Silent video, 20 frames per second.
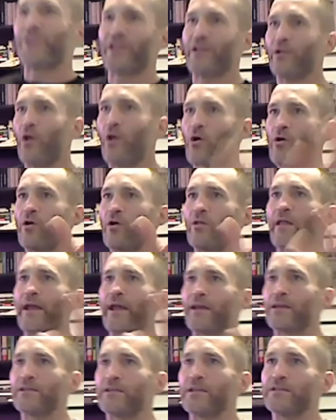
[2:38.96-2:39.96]
the local
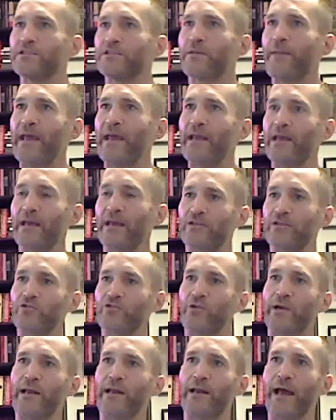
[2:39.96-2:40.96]
like Jamaican and
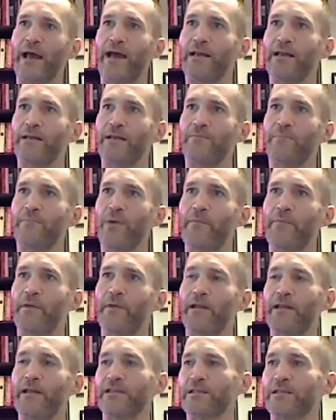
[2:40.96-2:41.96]
Trinidadian
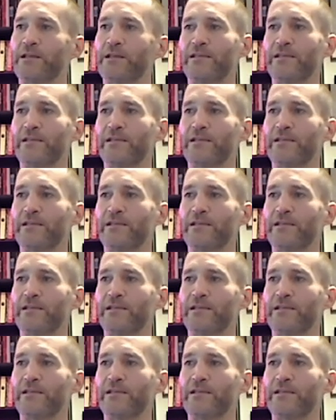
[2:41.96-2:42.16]
population,